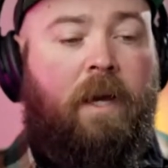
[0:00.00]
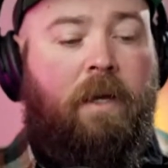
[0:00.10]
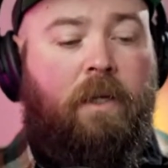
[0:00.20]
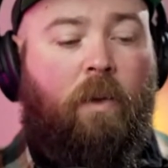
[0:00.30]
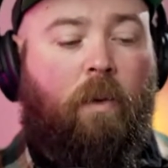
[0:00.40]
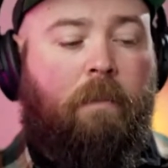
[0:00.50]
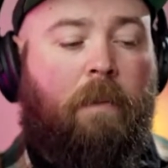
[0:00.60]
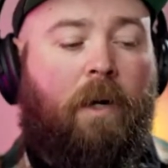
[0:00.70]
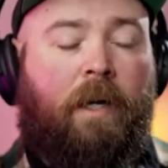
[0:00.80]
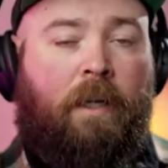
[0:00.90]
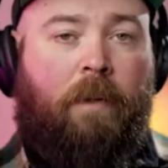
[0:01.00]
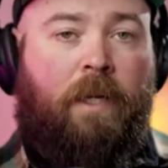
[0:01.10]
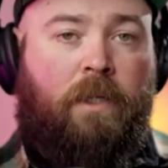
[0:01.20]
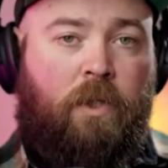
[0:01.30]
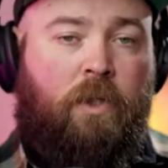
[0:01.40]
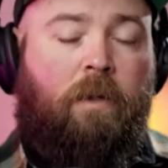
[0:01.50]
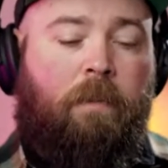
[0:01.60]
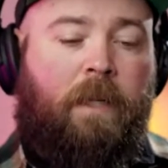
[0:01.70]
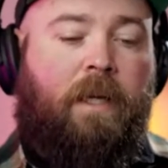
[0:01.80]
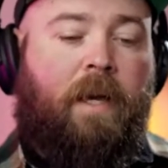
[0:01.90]
Your marketing pages should
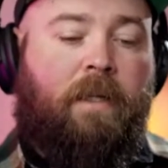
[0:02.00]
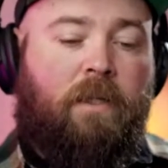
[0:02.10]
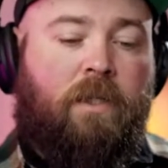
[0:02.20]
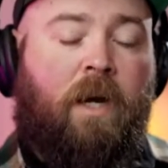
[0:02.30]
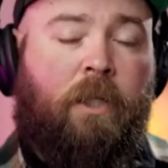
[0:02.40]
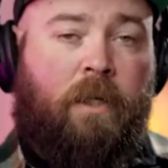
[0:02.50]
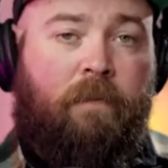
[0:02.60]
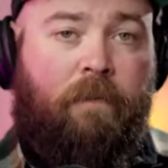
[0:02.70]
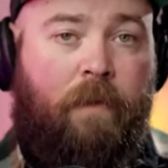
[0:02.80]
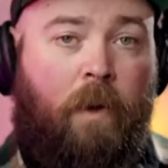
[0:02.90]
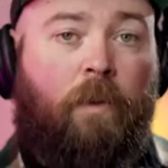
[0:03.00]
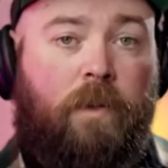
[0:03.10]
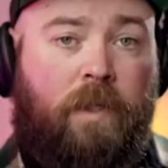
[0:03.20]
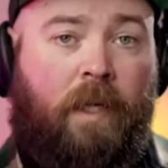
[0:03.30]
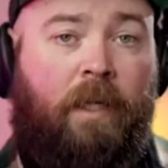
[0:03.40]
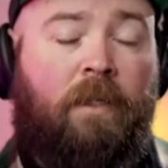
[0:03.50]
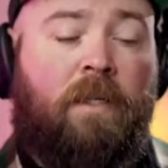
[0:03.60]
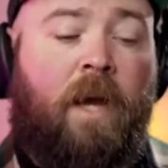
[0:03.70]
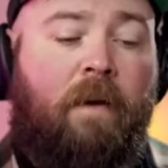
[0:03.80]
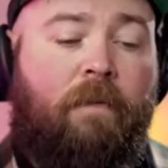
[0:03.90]
be a discussion of those things
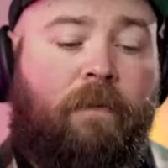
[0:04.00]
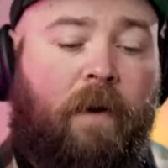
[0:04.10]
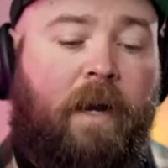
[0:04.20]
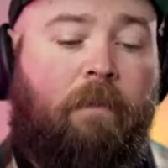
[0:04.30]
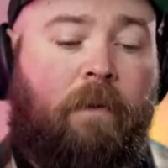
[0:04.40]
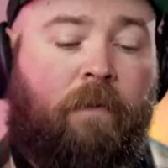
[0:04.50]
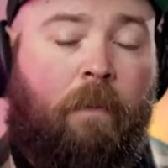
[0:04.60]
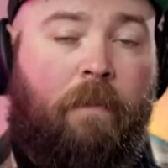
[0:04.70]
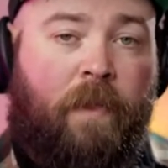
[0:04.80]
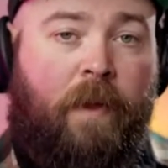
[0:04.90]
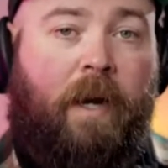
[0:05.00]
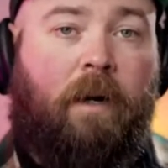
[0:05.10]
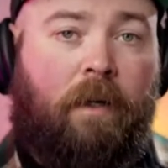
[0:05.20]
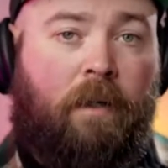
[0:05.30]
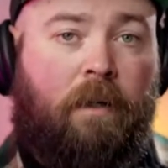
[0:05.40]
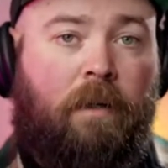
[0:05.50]
framed from their